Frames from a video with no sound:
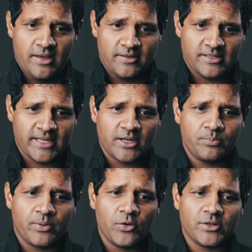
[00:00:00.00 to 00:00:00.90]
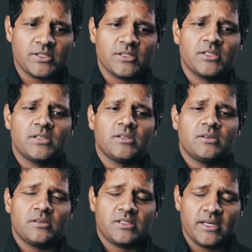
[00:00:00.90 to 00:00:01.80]
The
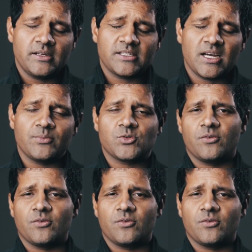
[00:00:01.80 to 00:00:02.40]
second types